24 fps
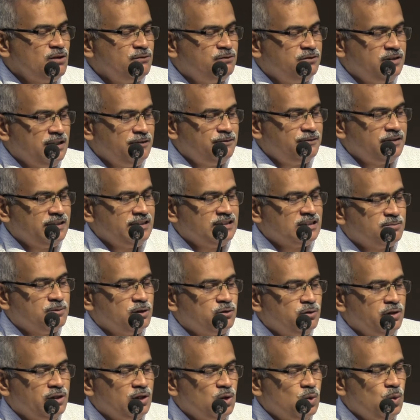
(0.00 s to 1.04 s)
of difference
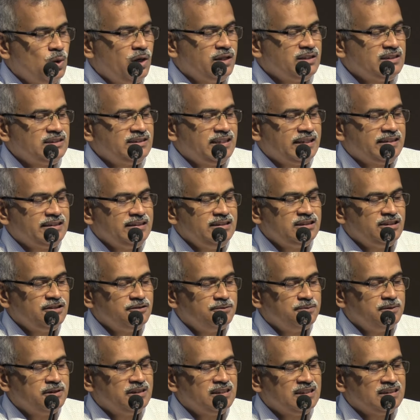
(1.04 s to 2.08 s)
between Goa's second
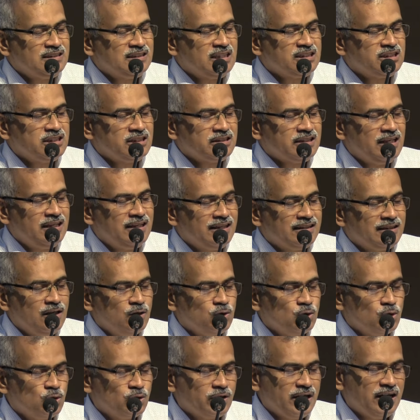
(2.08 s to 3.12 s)
chief minister Sashikala
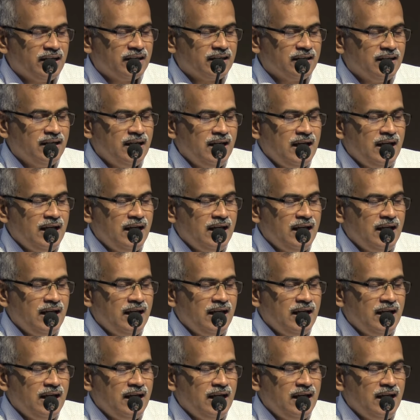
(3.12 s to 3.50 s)
Kakodkar